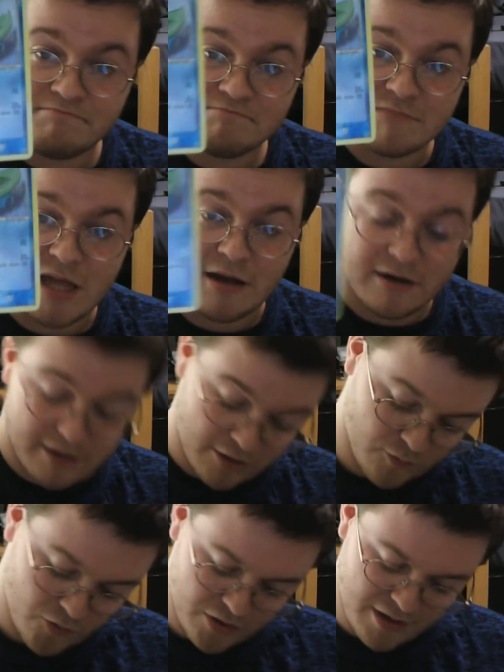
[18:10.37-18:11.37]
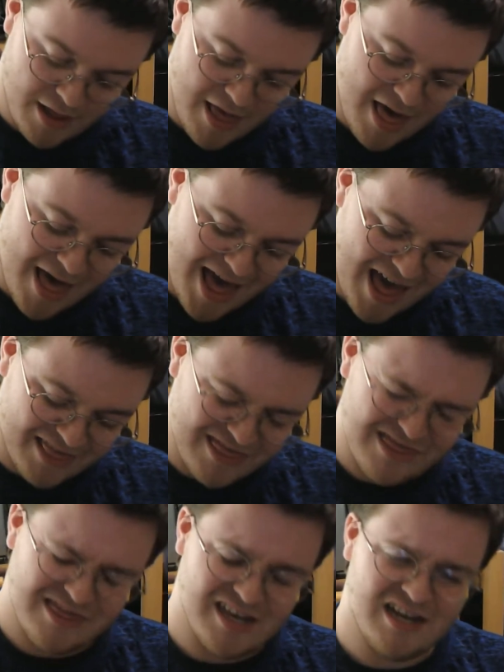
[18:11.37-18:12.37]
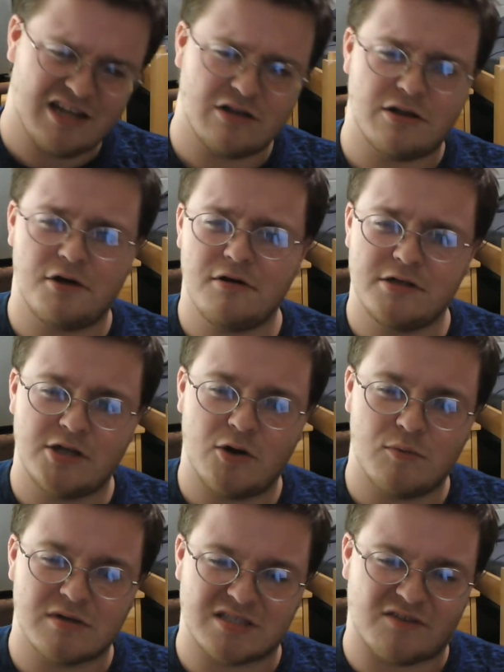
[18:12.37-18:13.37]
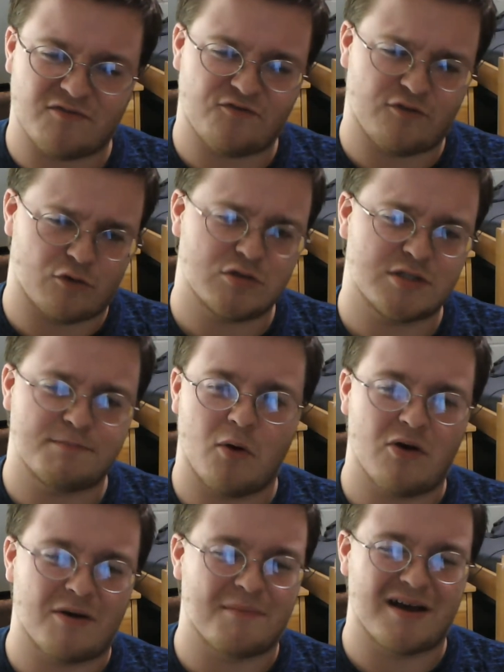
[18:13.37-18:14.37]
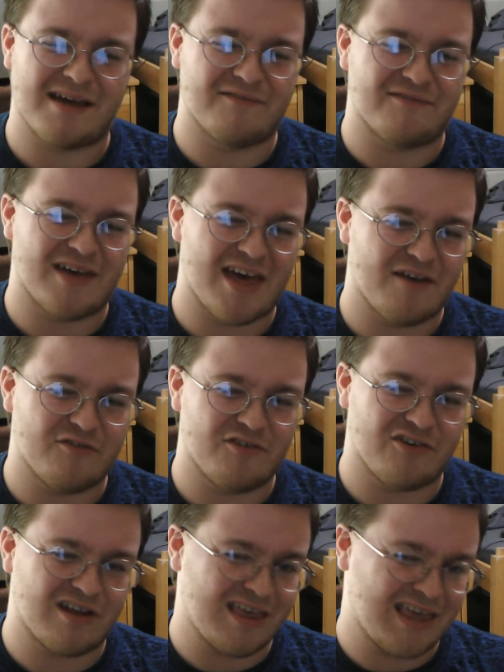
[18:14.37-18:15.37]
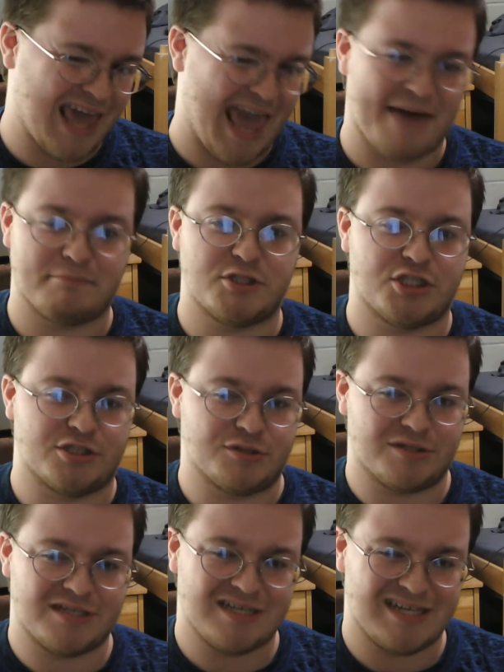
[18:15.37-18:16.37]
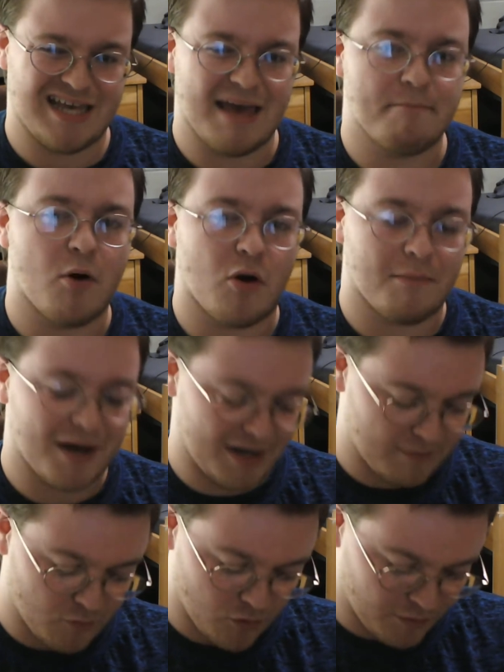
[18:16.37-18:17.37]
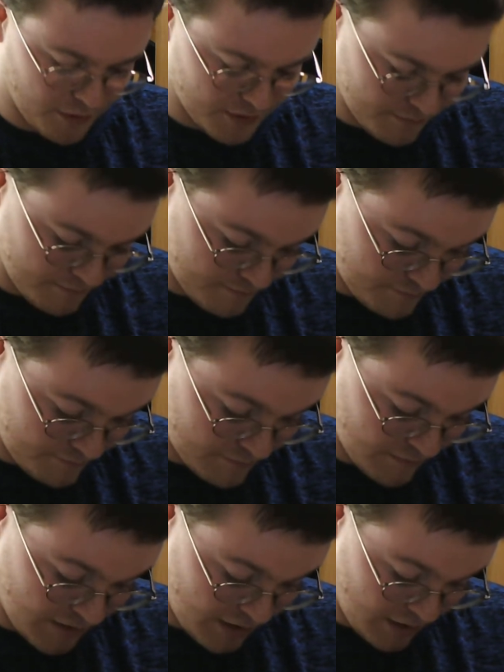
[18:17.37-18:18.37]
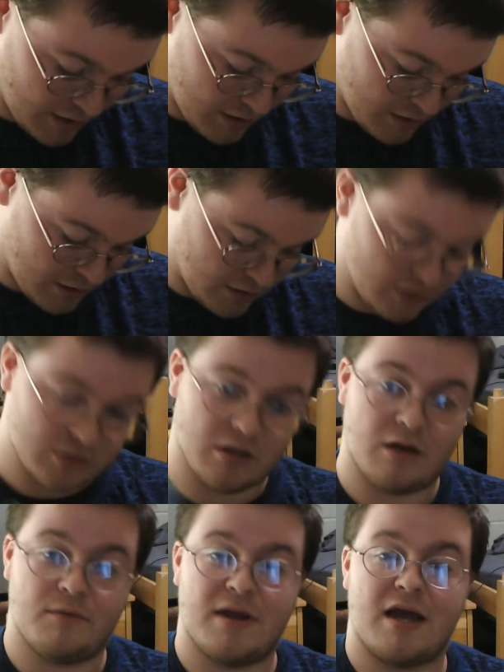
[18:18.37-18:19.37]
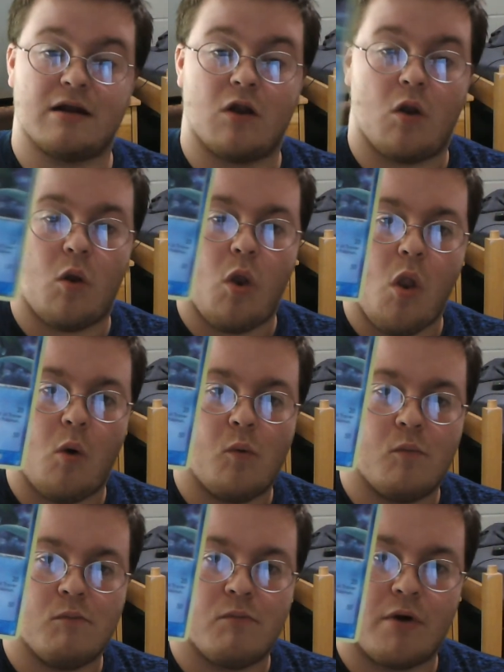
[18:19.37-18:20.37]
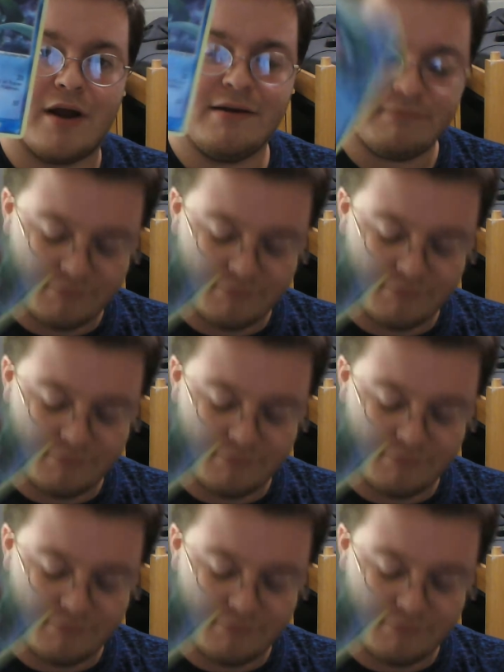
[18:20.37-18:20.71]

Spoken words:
And another one. I think Lotatoad was the first Pokemon I've ever captured in Pokemon Emerald. So here we got Lombre.